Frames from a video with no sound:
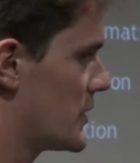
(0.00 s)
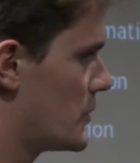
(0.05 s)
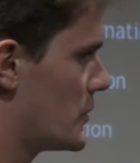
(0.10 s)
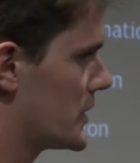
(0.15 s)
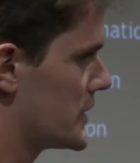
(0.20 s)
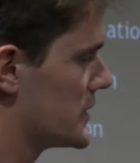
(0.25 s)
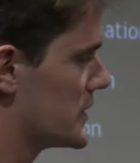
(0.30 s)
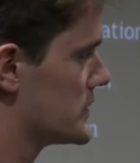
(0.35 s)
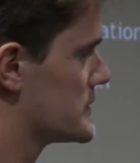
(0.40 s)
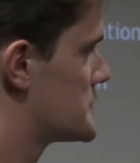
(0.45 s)
you might
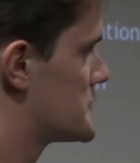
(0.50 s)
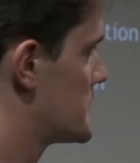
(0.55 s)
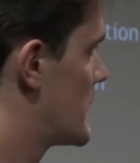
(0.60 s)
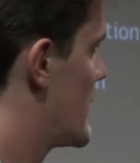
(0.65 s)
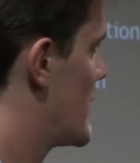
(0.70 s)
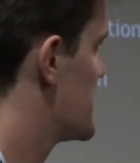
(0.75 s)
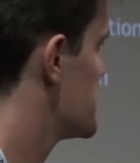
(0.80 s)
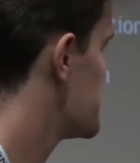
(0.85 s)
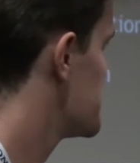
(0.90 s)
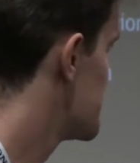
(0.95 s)
want to use
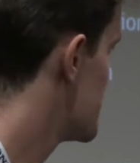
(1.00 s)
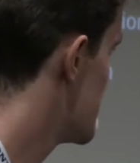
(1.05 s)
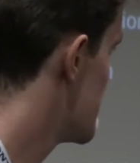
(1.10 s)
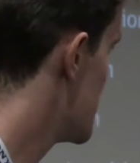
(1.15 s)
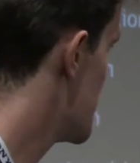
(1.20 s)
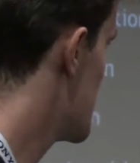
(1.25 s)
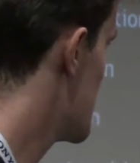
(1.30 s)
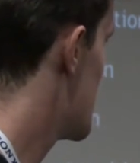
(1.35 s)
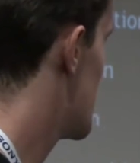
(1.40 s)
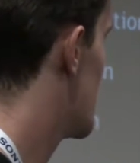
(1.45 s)
ROS.
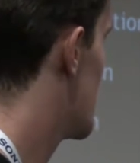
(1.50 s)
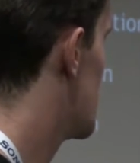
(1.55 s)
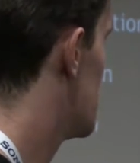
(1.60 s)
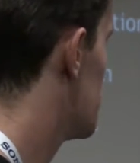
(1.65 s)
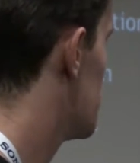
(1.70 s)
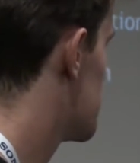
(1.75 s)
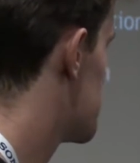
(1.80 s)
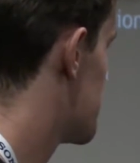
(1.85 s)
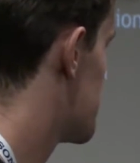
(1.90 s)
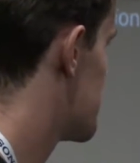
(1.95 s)

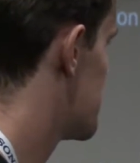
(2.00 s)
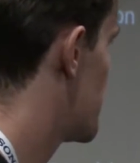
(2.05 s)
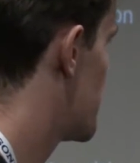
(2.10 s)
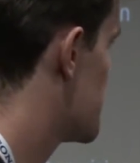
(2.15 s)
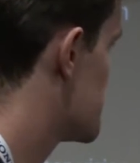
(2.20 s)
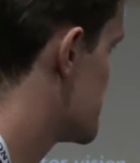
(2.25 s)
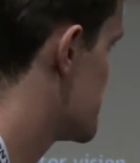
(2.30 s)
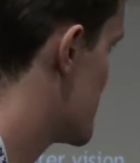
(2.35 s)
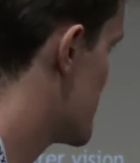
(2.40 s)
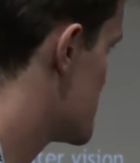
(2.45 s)
This is a
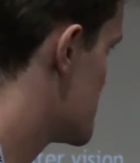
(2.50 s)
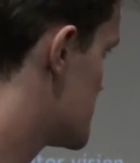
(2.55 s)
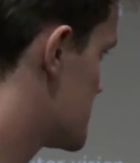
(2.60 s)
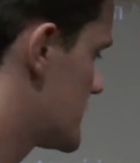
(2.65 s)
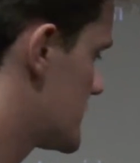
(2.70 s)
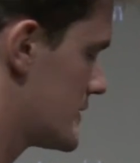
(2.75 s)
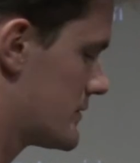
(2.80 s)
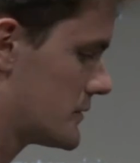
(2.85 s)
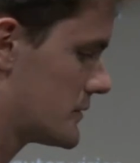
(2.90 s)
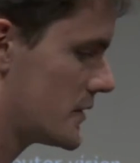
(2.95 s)

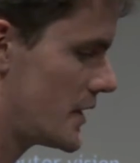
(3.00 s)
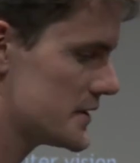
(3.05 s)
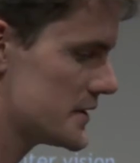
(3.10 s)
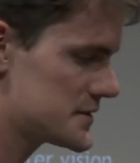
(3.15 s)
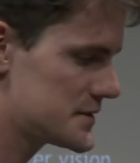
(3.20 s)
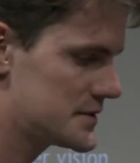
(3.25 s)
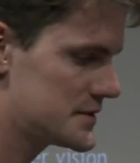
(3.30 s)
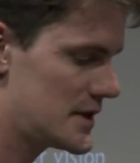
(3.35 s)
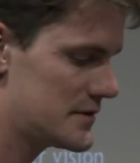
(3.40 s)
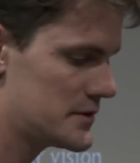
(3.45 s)
presentation given at
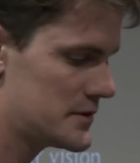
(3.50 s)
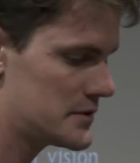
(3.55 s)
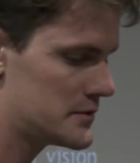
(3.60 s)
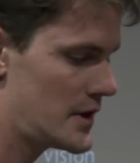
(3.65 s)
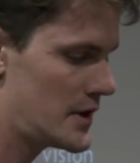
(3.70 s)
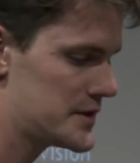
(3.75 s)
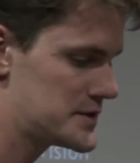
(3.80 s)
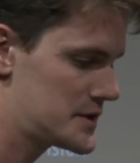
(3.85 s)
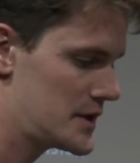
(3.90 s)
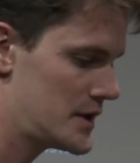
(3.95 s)

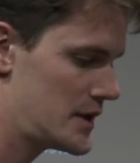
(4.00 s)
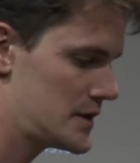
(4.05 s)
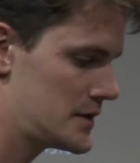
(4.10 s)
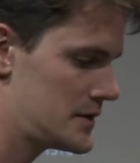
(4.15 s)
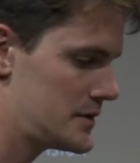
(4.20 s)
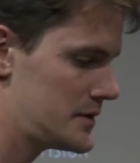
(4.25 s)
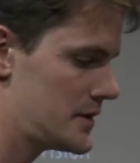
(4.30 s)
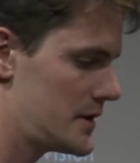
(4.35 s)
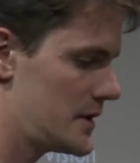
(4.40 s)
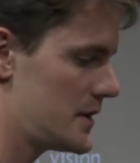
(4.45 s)

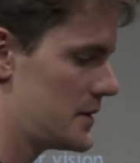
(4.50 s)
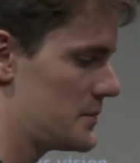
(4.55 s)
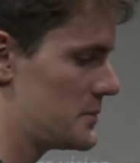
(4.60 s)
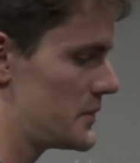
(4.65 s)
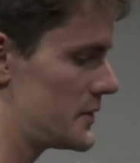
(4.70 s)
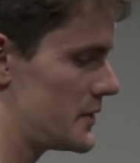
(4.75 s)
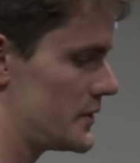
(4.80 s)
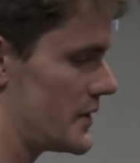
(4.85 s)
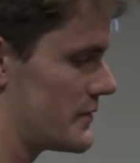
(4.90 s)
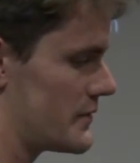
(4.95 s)
ROSCon a
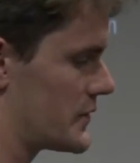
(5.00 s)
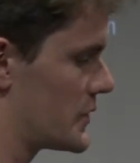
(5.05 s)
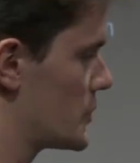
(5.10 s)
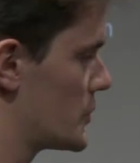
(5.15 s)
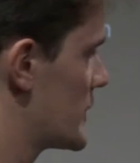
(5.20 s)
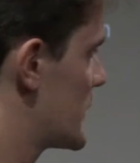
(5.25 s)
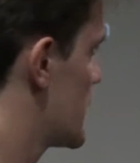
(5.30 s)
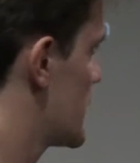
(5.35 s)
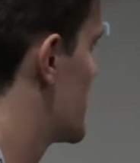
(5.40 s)
little over a